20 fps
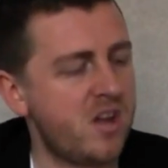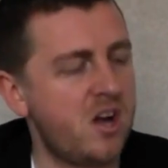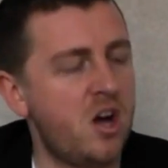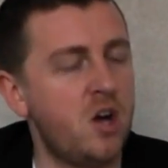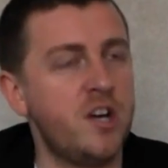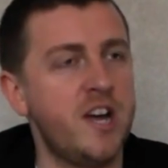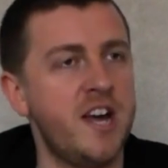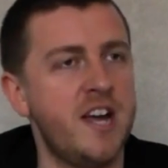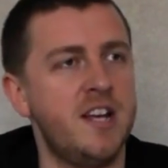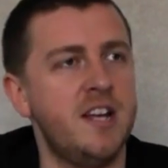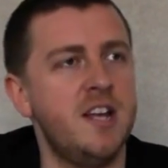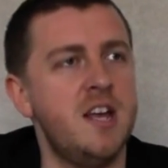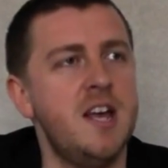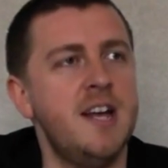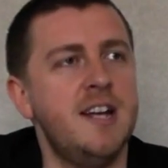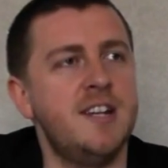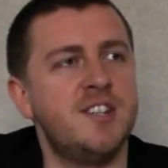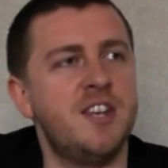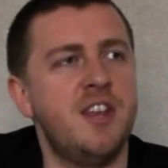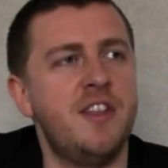Okay,
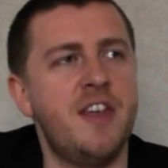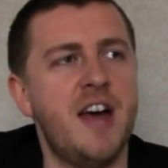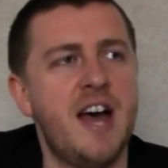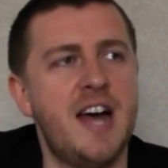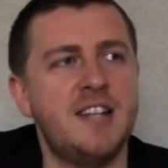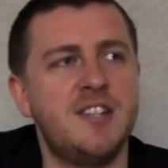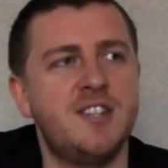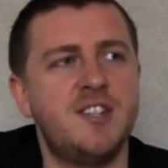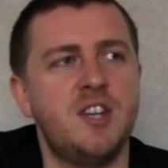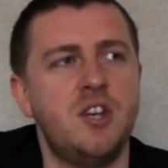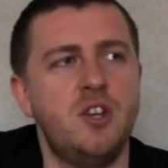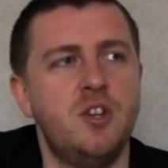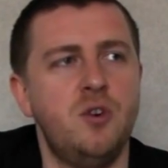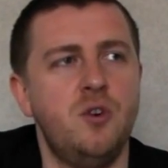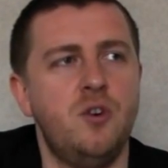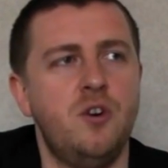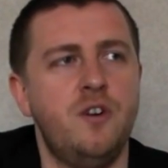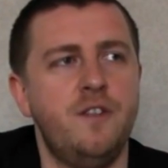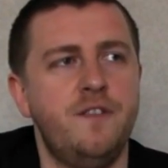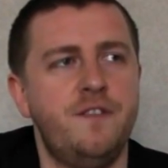so that's
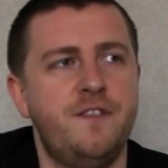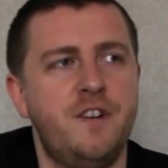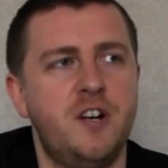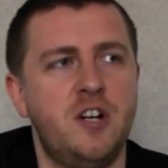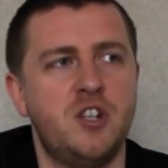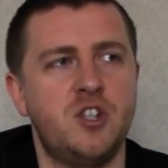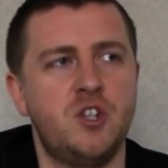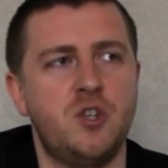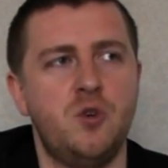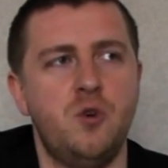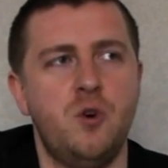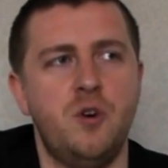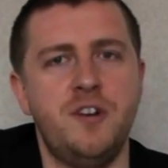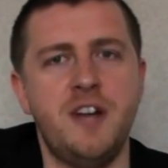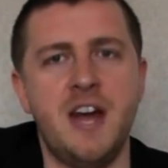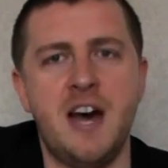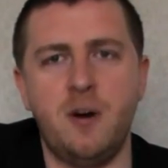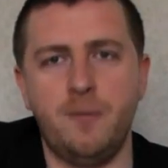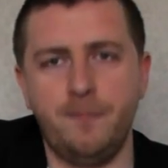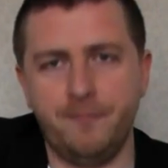your first chord.
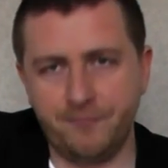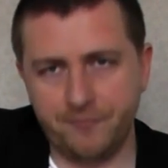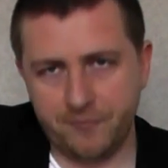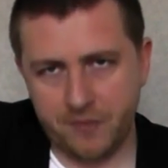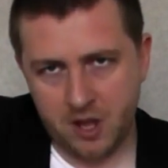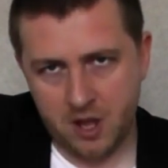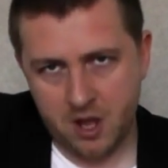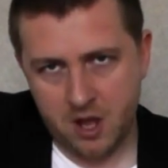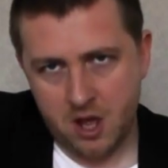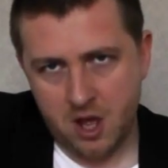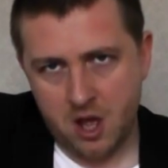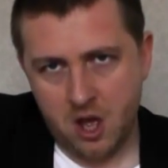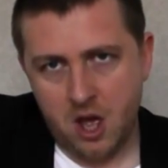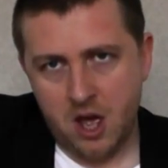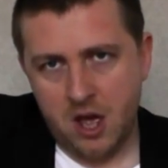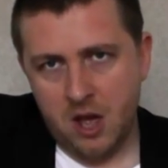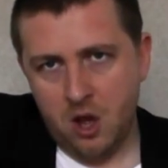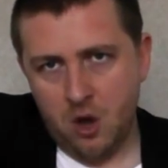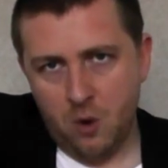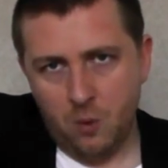Now,
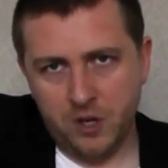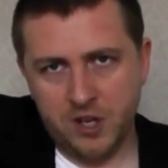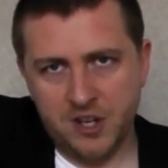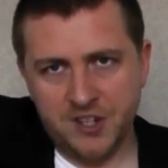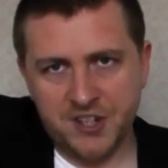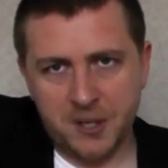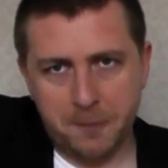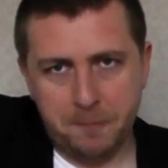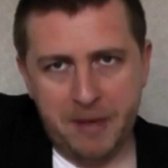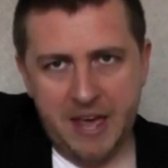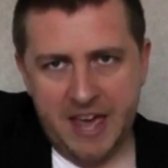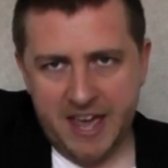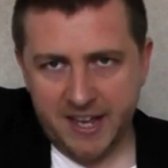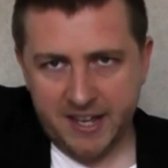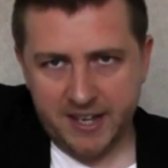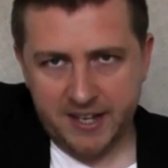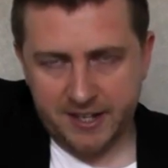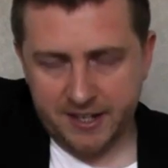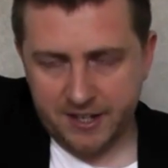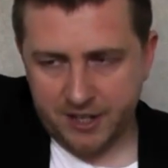we're using a
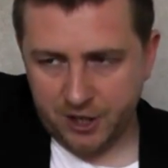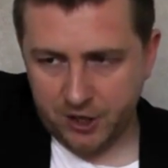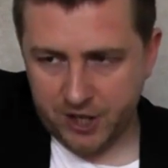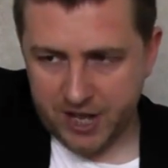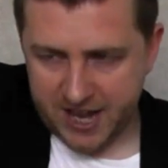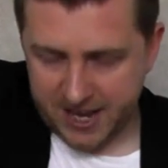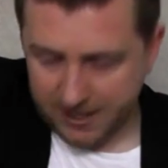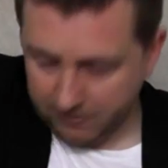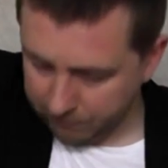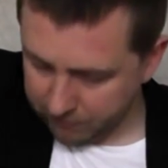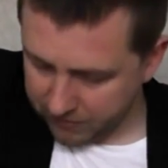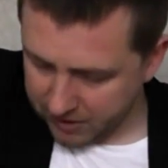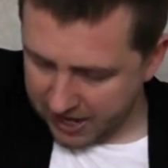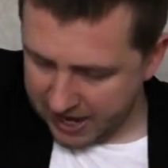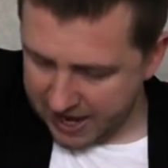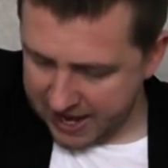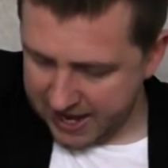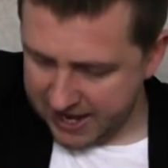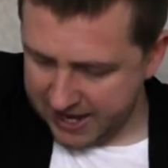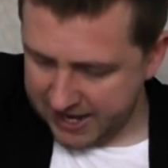pick, okay,
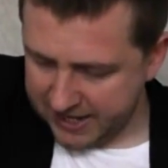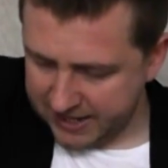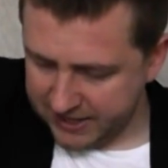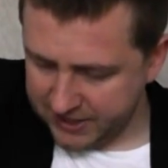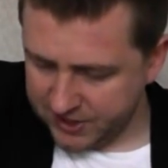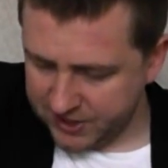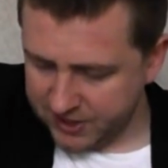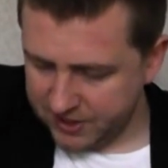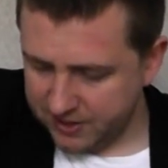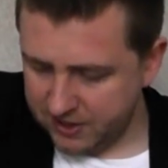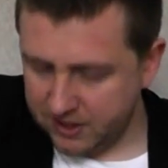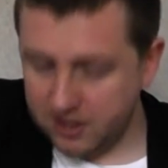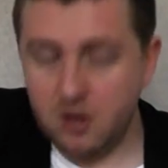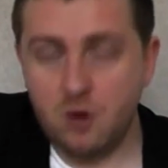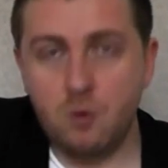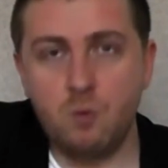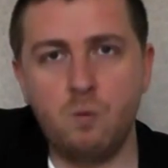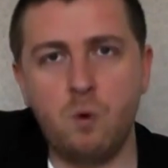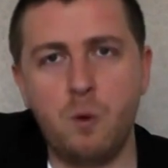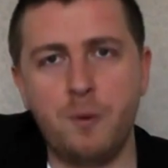and
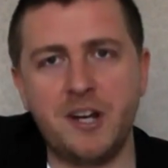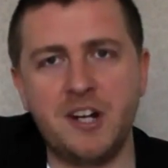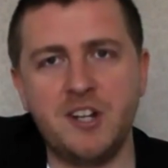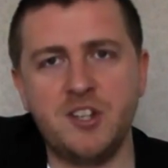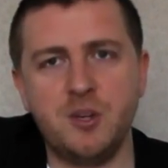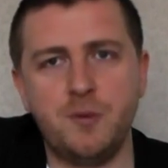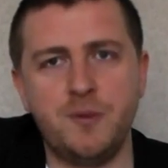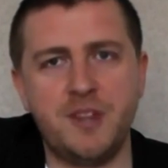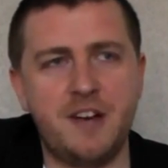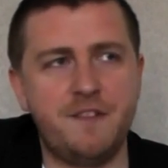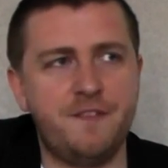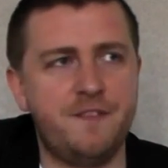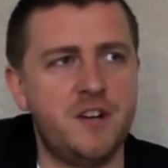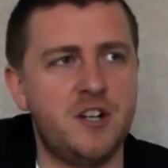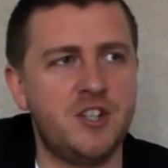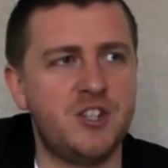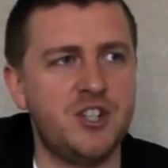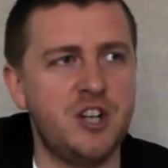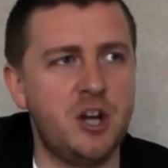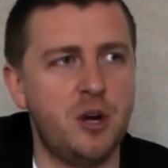what we're going to do with that
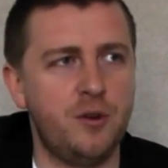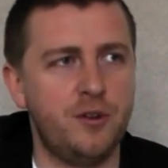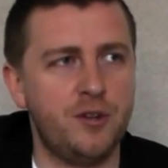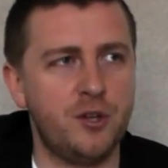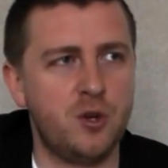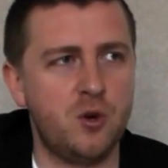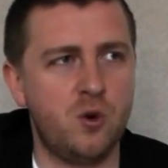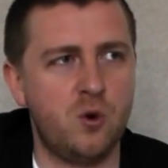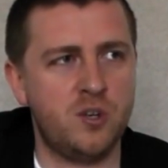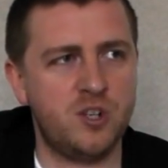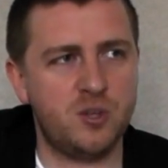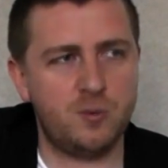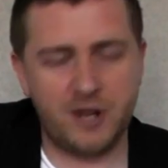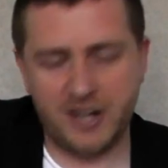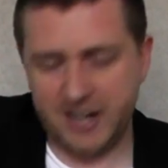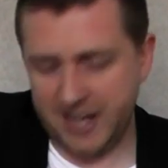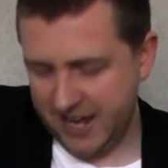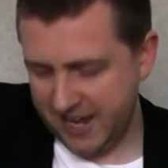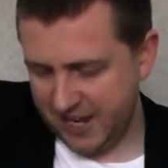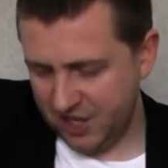first note of the chord is we're
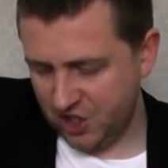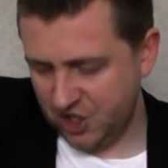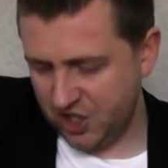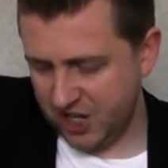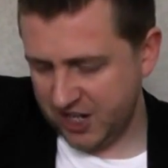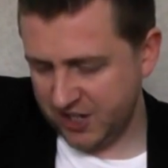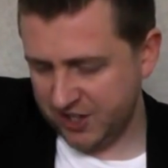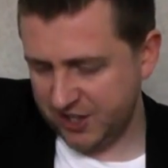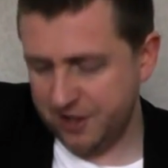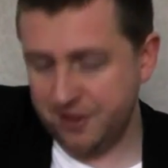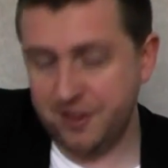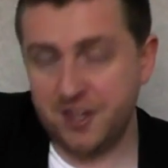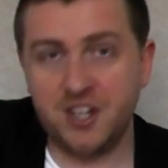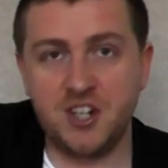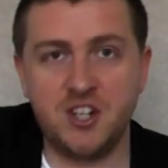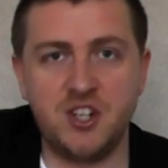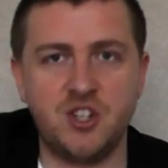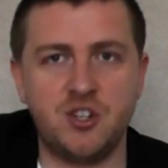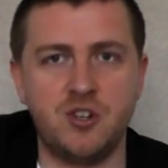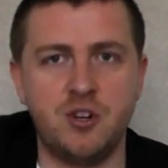going to hit just the
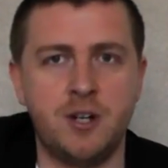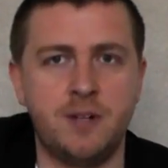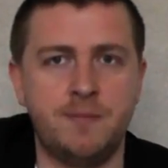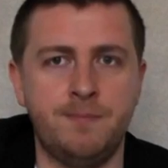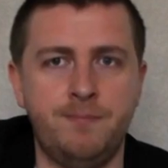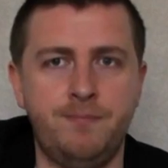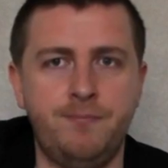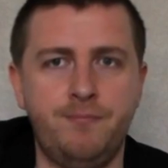thickest string.